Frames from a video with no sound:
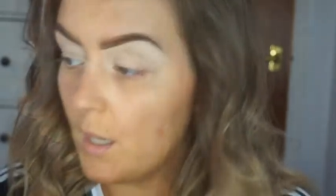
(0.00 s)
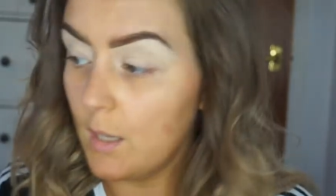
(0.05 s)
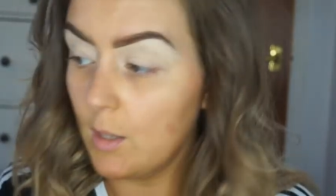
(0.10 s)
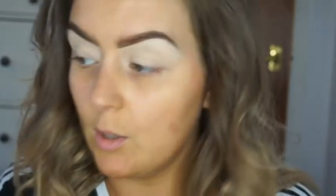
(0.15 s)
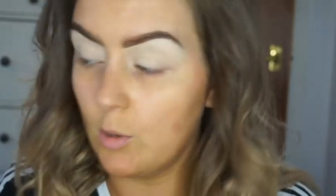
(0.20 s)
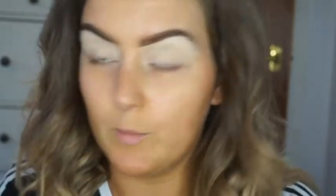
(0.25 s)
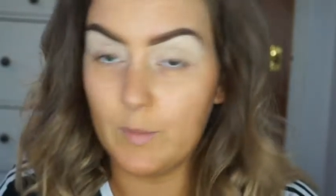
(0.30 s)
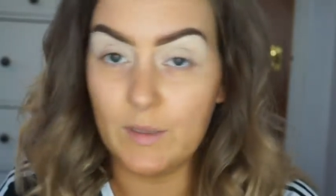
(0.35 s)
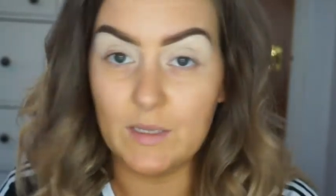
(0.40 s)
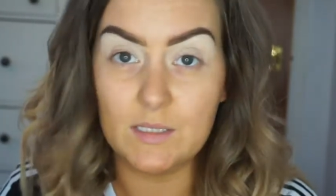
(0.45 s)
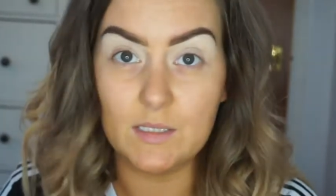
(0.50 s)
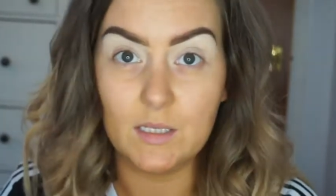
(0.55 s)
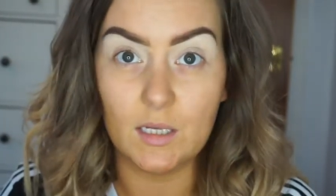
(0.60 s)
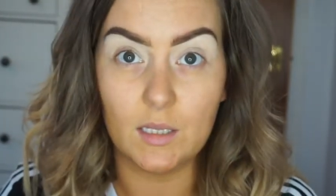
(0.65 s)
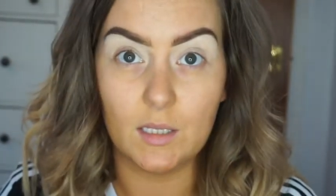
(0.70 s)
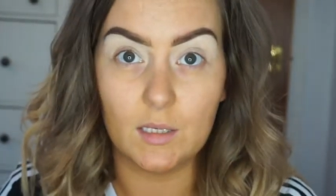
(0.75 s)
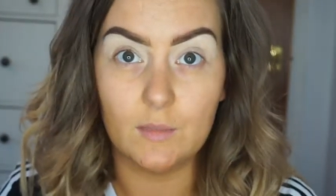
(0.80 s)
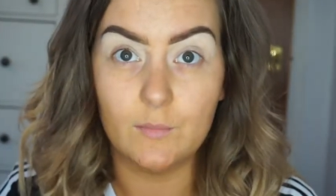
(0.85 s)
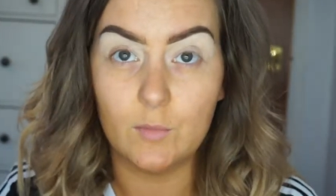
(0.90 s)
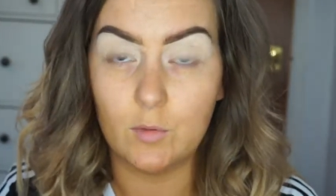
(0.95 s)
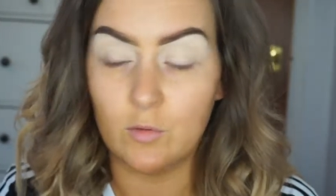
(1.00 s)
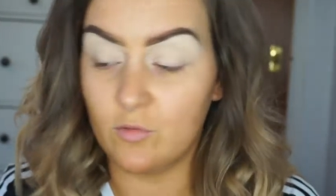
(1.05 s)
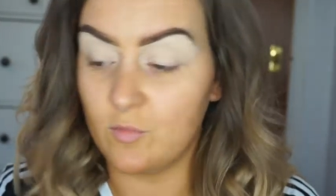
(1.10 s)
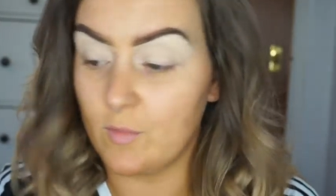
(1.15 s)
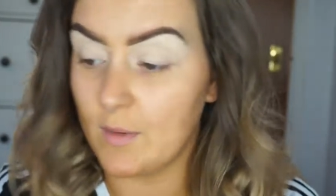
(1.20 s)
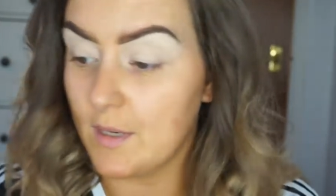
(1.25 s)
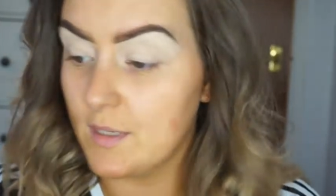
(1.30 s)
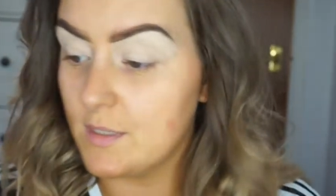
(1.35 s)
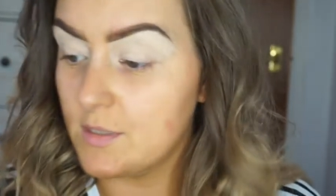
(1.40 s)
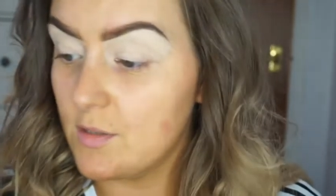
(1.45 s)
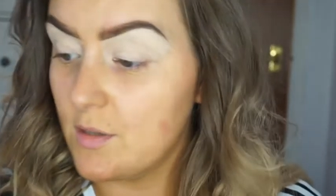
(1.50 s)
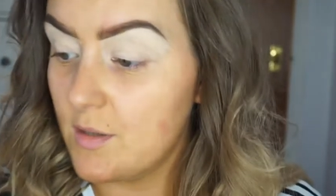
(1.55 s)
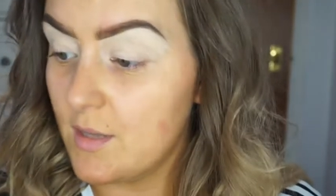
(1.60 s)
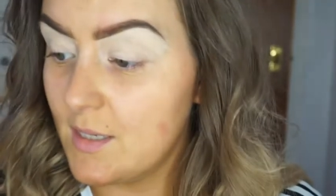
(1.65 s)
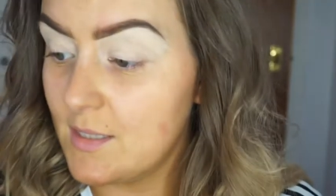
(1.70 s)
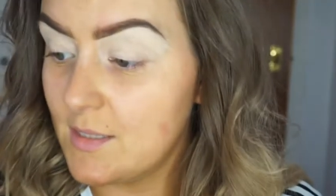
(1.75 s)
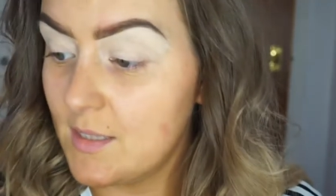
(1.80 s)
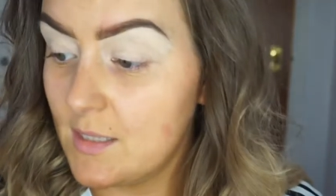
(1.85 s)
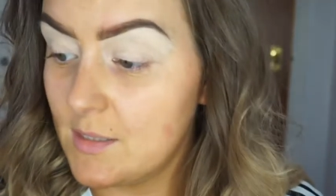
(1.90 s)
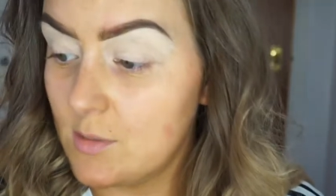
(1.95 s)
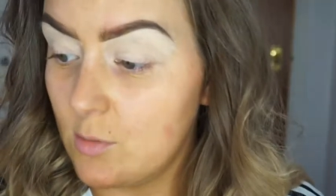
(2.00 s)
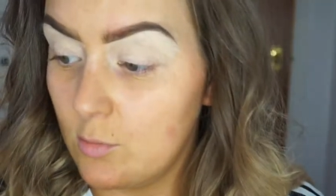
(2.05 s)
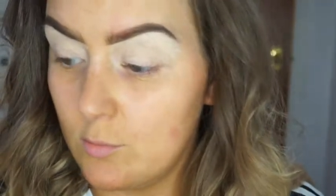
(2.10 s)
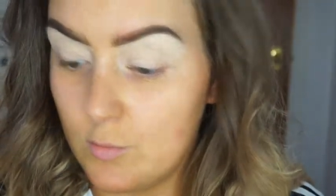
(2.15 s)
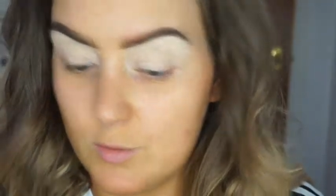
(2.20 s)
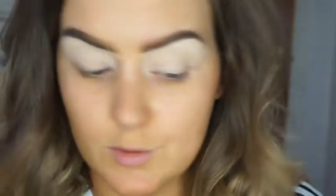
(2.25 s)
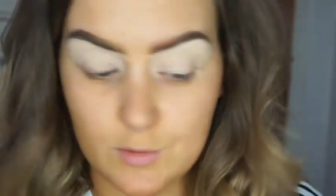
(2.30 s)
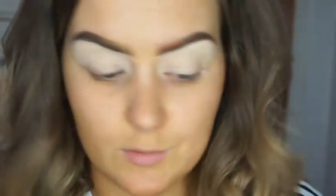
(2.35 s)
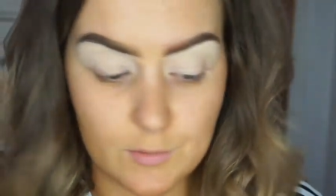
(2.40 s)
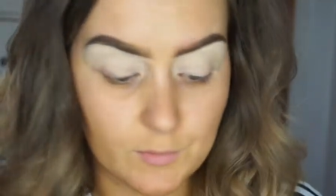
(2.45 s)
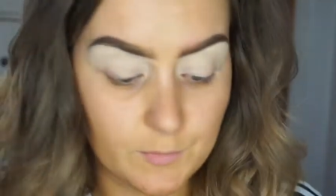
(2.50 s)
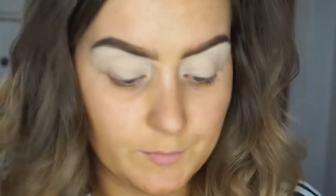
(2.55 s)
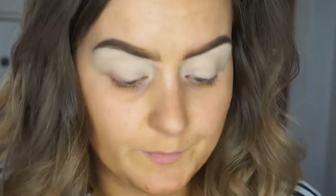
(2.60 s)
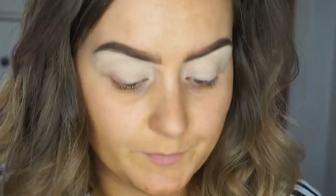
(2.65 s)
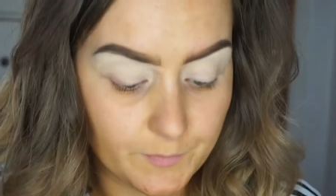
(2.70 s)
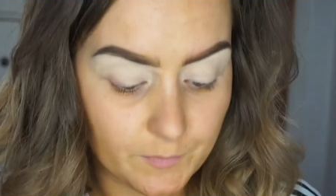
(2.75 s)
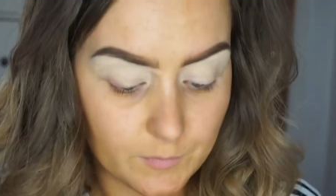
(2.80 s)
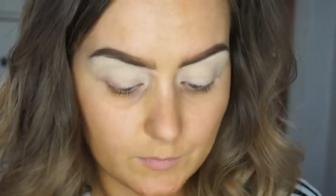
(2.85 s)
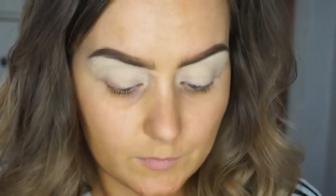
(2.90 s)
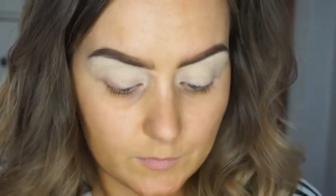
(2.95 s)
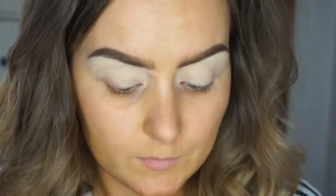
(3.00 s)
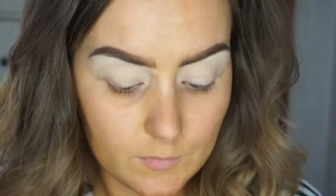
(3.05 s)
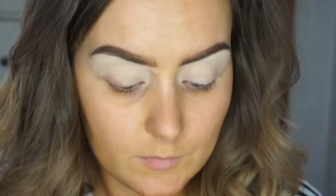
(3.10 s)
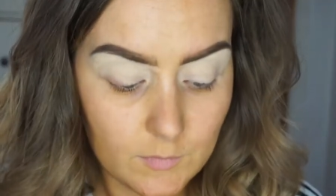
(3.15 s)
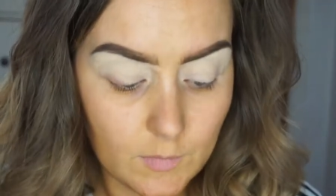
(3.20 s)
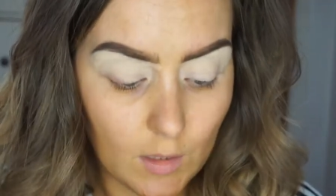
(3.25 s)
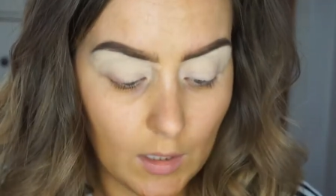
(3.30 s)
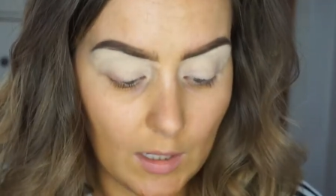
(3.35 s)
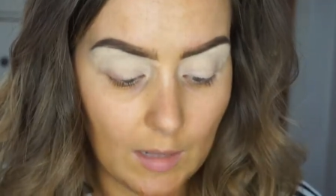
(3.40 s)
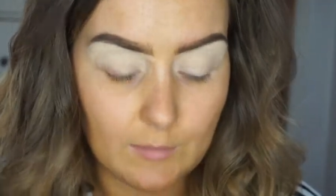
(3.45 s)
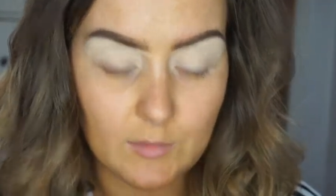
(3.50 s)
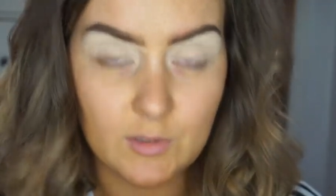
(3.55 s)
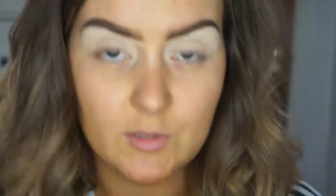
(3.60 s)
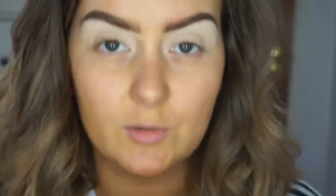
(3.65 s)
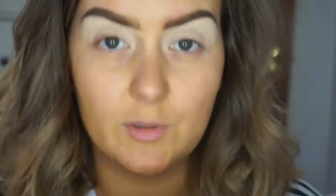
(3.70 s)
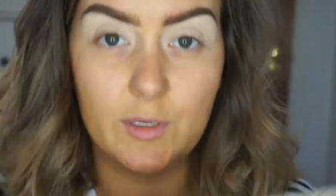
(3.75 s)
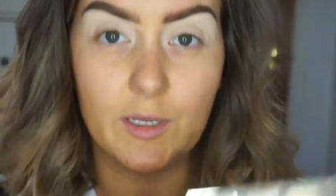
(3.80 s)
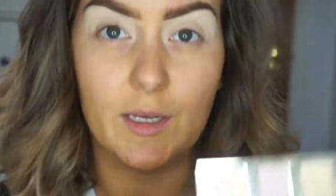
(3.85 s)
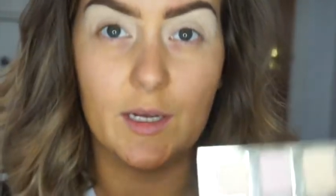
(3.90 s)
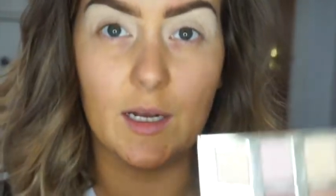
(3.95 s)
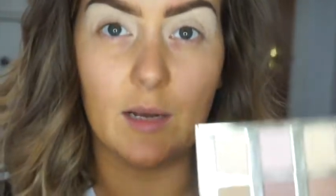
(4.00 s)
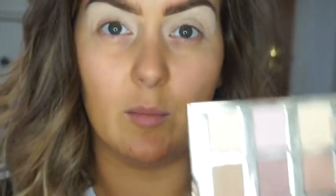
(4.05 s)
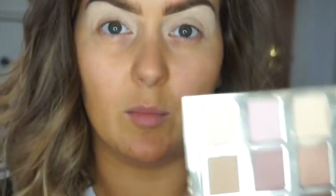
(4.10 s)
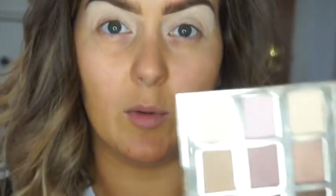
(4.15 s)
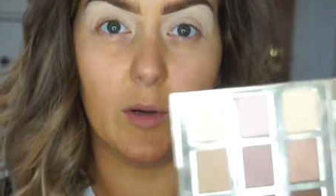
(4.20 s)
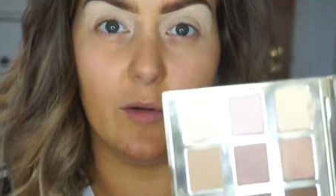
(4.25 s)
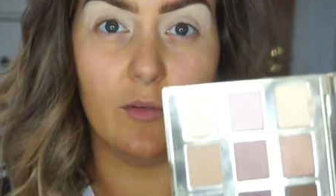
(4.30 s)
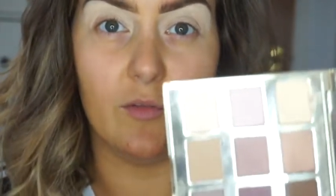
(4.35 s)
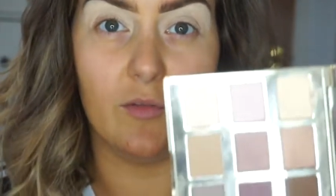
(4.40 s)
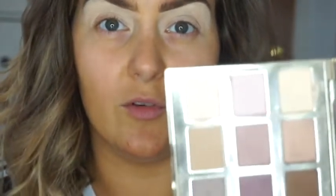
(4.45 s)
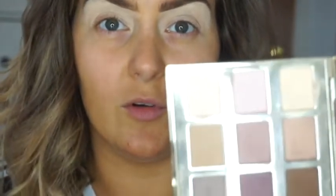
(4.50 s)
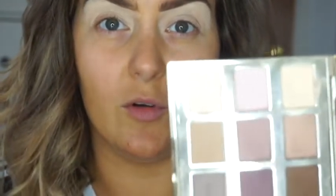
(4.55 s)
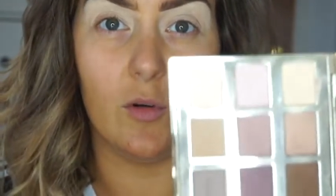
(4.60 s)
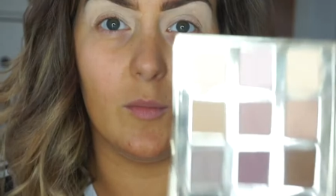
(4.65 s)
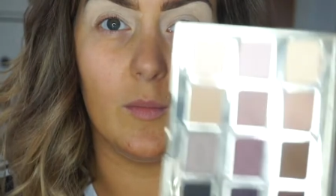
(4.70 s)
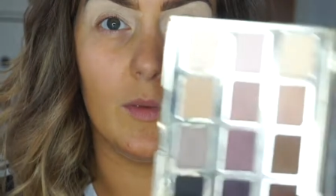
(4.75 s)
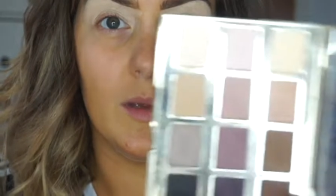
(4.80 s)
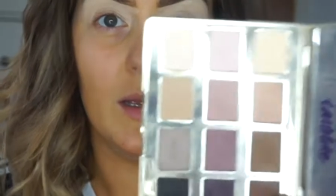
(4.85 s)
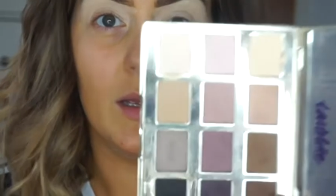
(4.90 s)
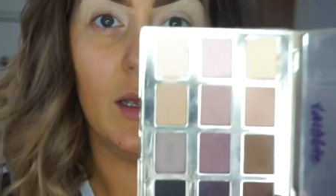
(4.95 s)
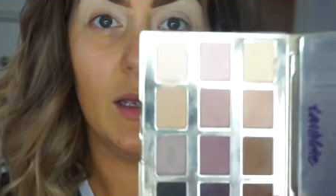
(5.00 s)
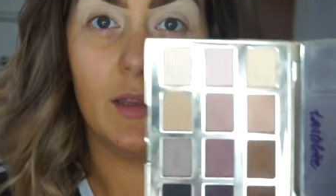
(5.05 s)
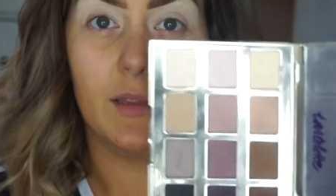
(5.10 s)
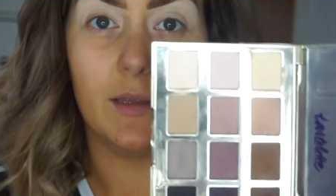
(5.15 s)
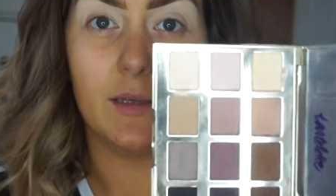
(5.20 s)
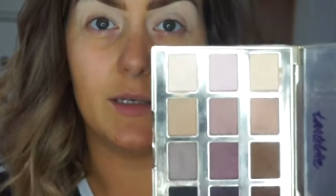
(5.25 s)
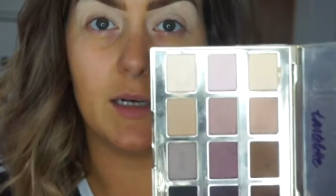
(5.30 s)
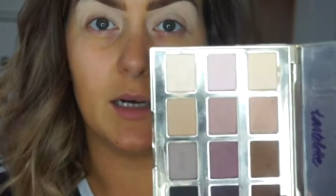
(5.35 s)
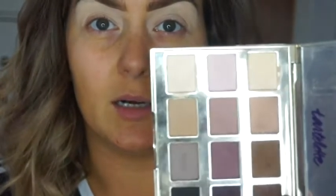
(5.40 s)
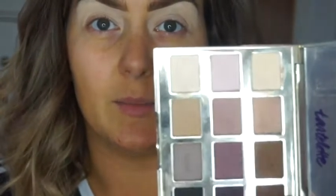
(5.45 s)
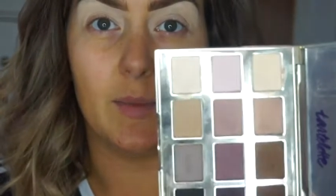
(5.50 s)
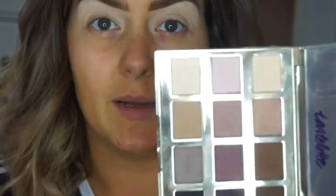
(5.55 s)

a little base colour over my eyes. Now this is optional. I'm just going to grab one from the Tarte